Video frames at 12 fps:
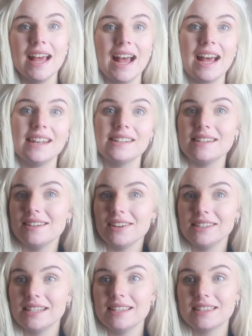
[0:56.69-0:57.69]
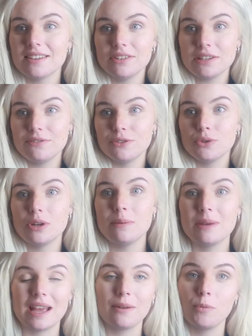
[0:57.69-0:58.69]
and in 1974 he
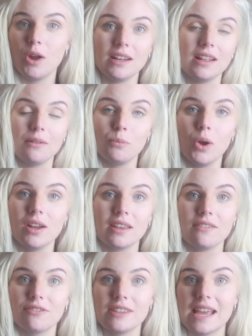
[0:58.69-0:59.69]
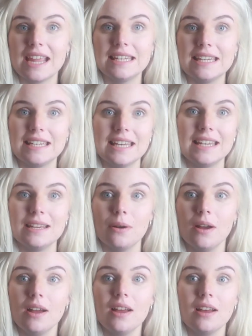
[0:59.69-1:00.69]
began working for the ADT
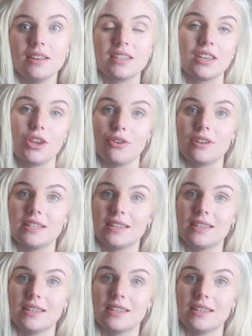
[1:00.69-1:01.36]
security